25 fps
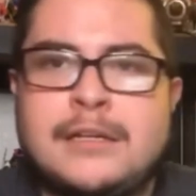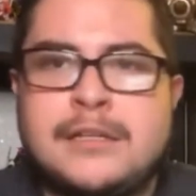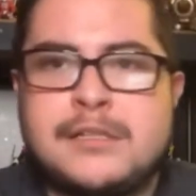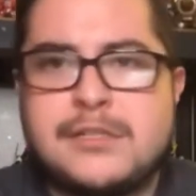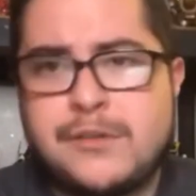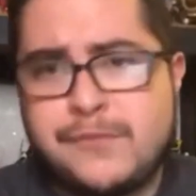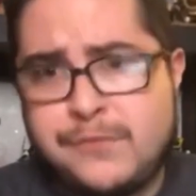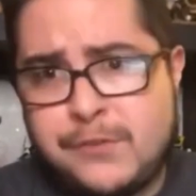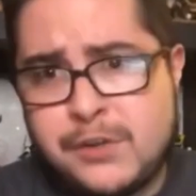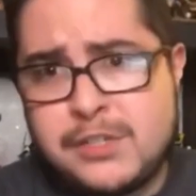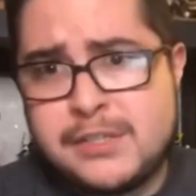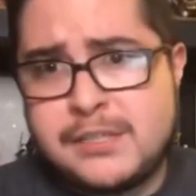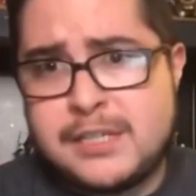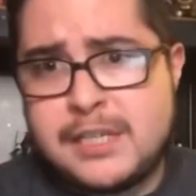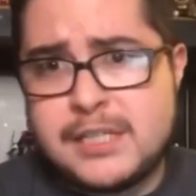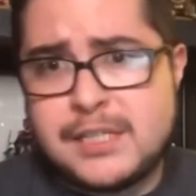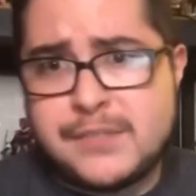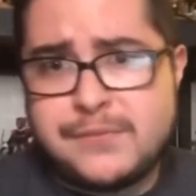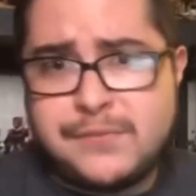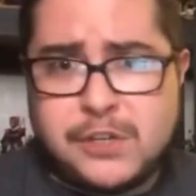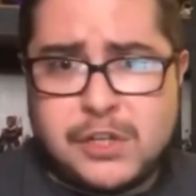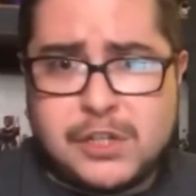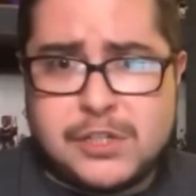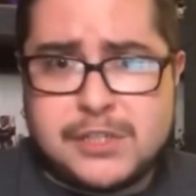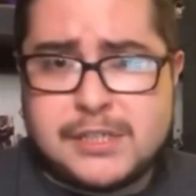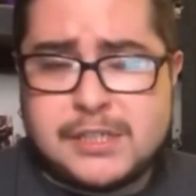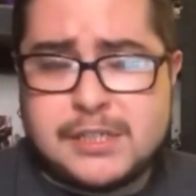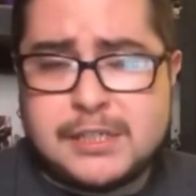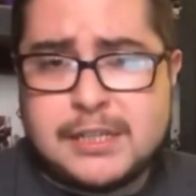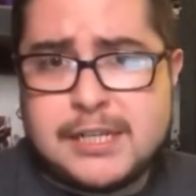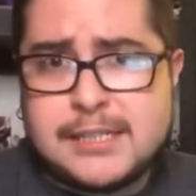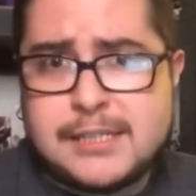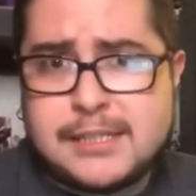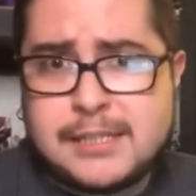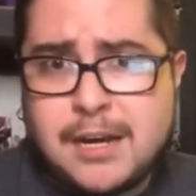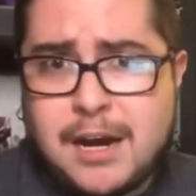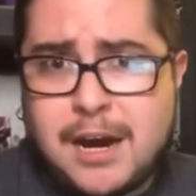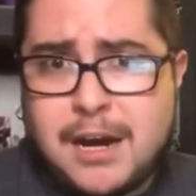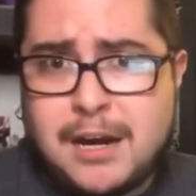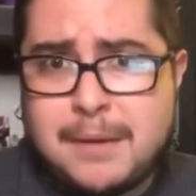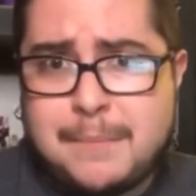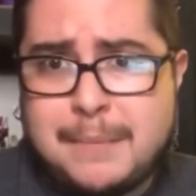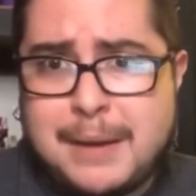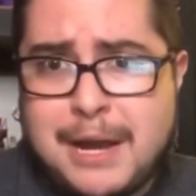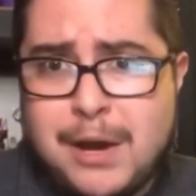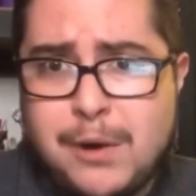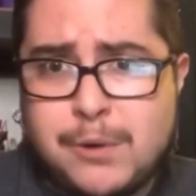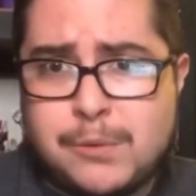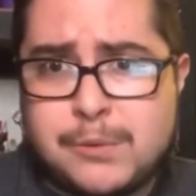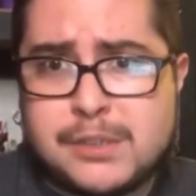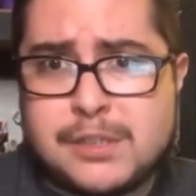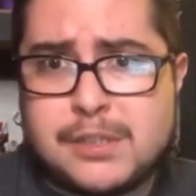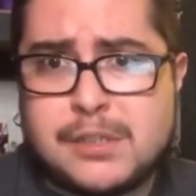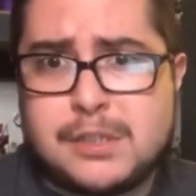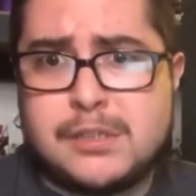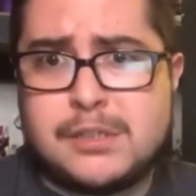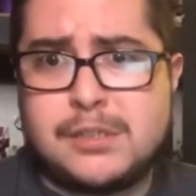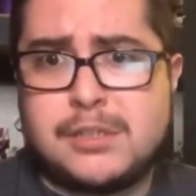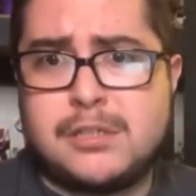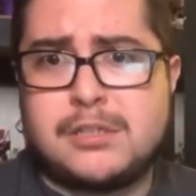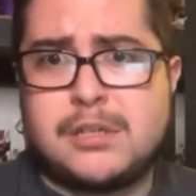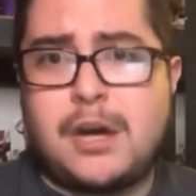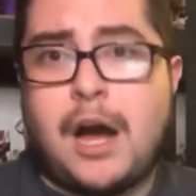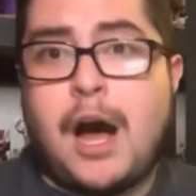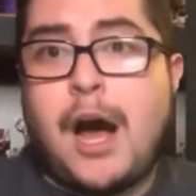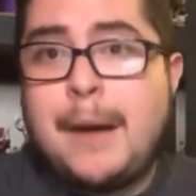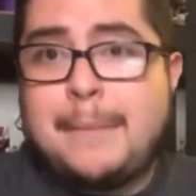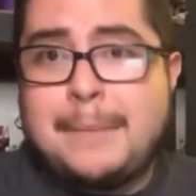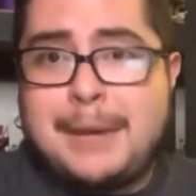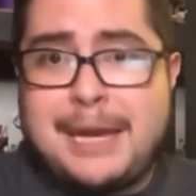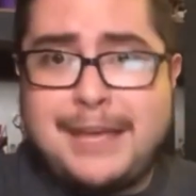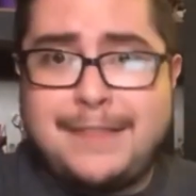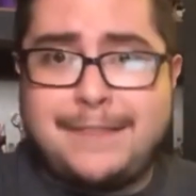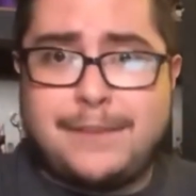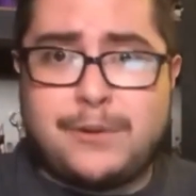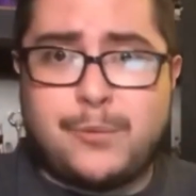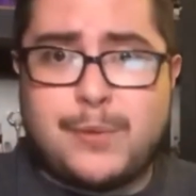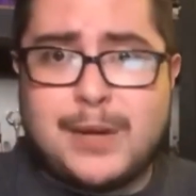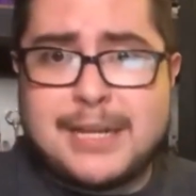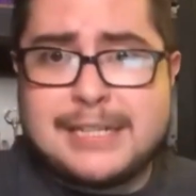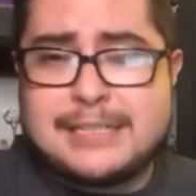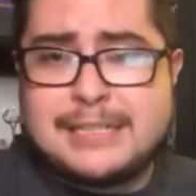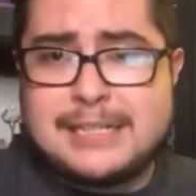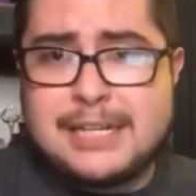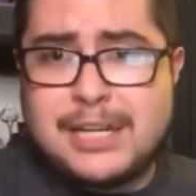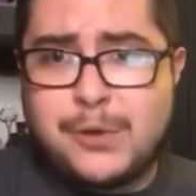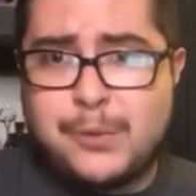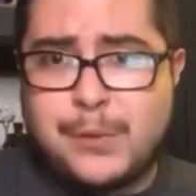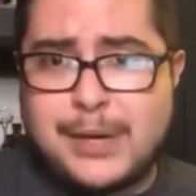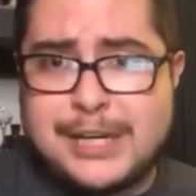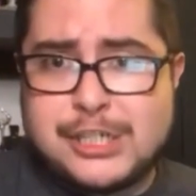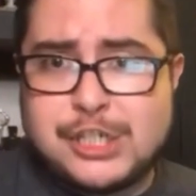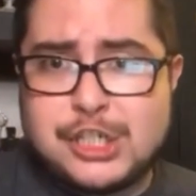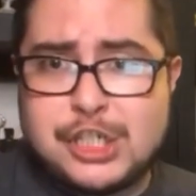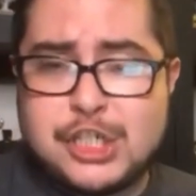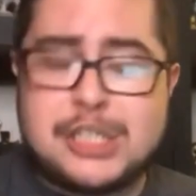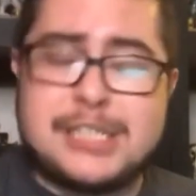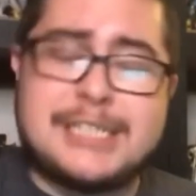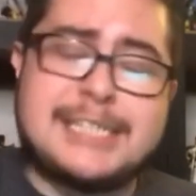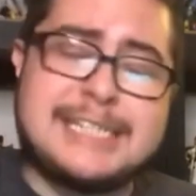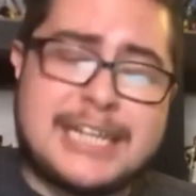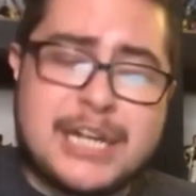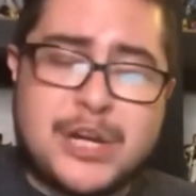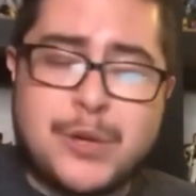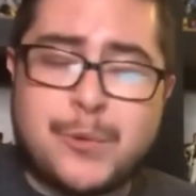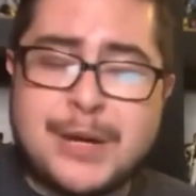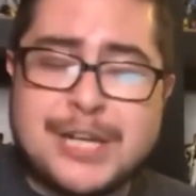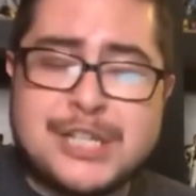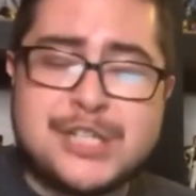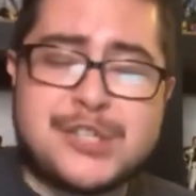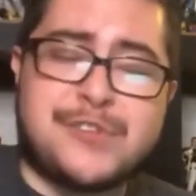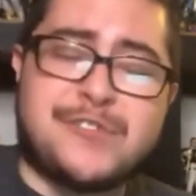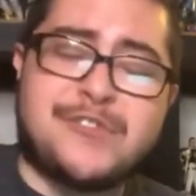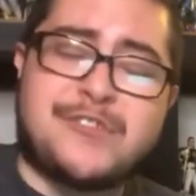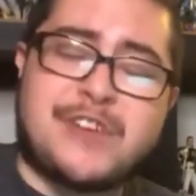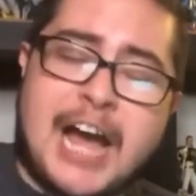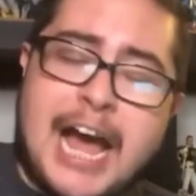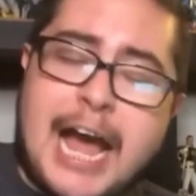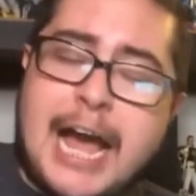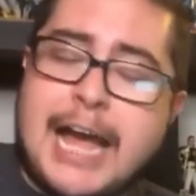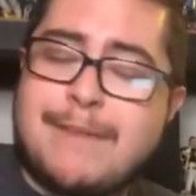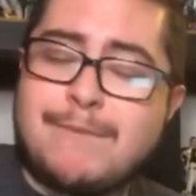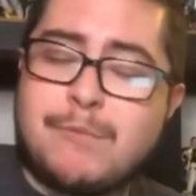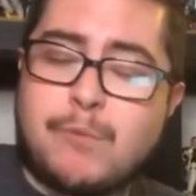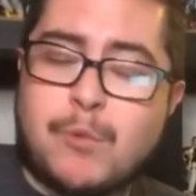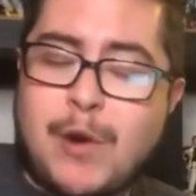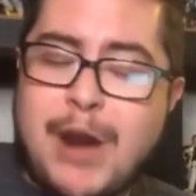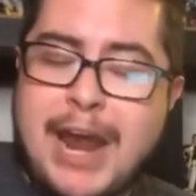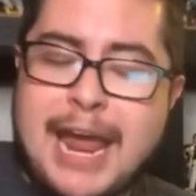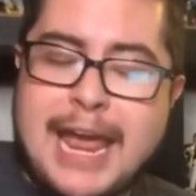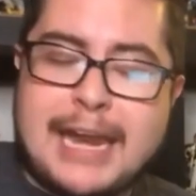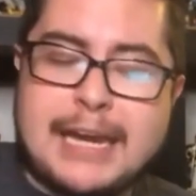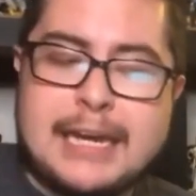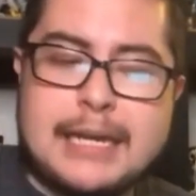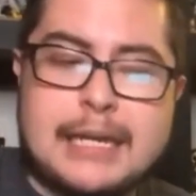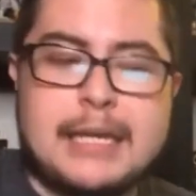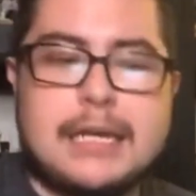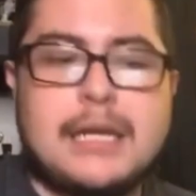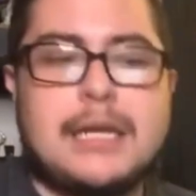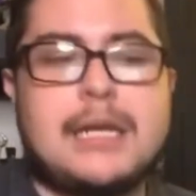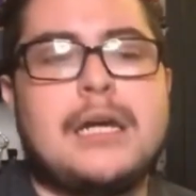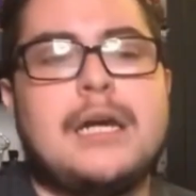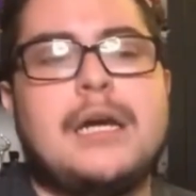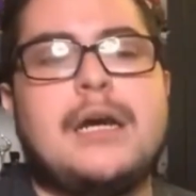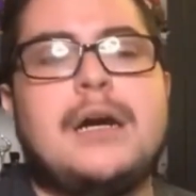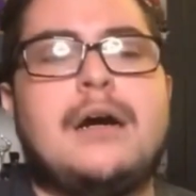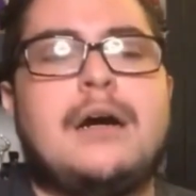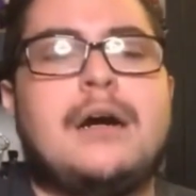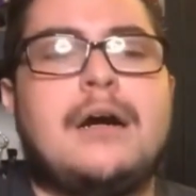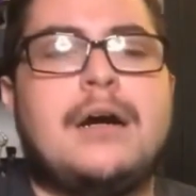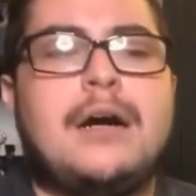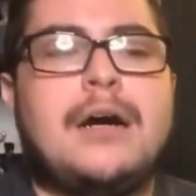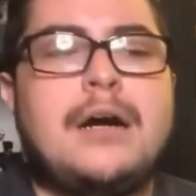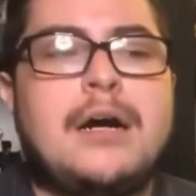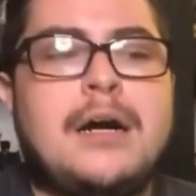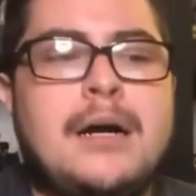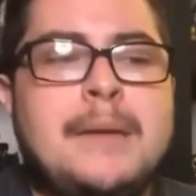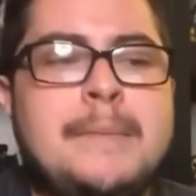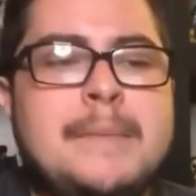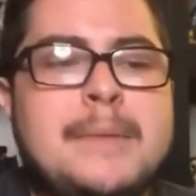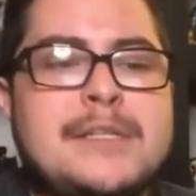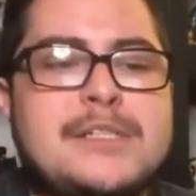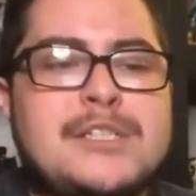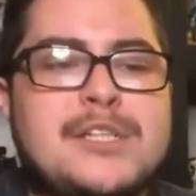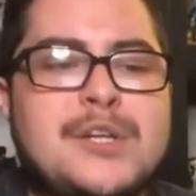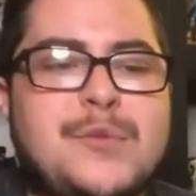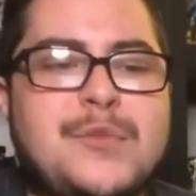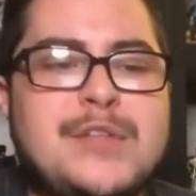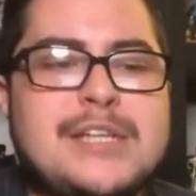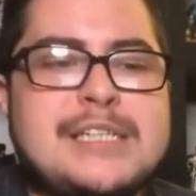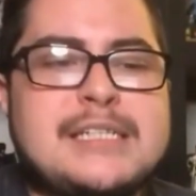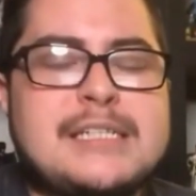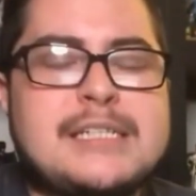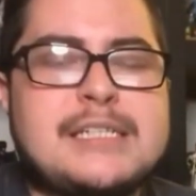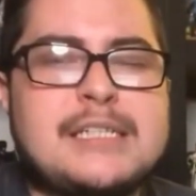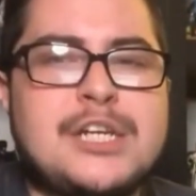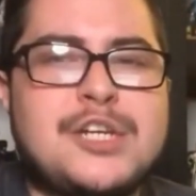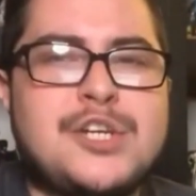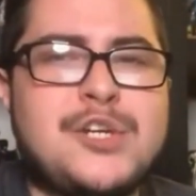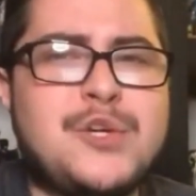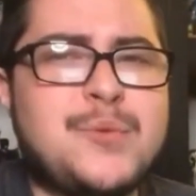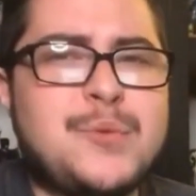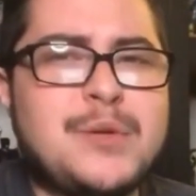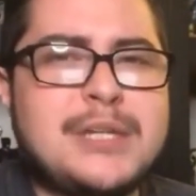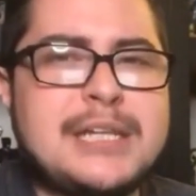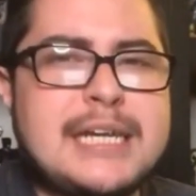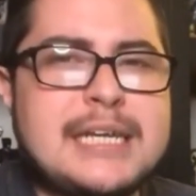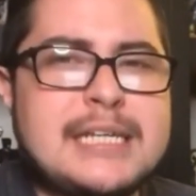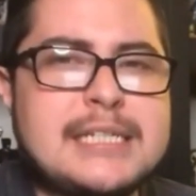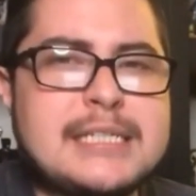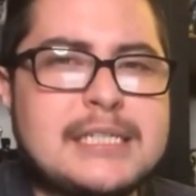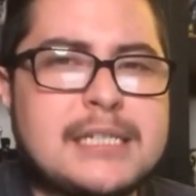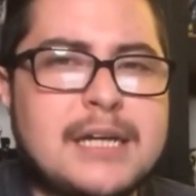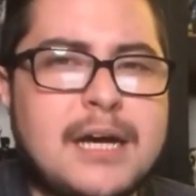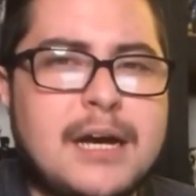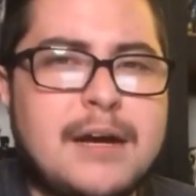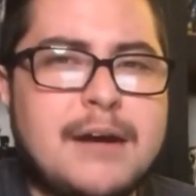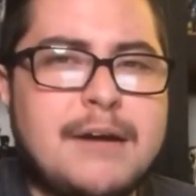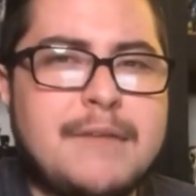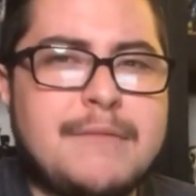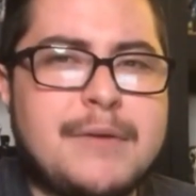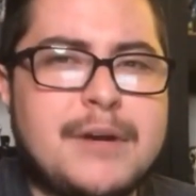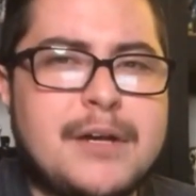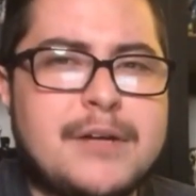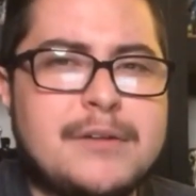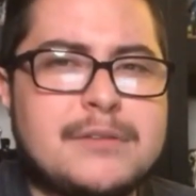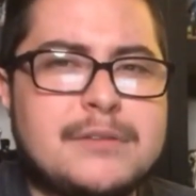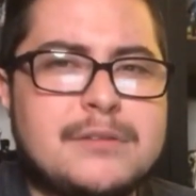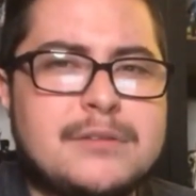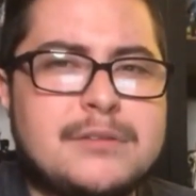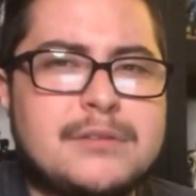So first things first, let's talk about Tommy, the Red Zeo Ranger. Zeo Ranger V Red. So this is a new release of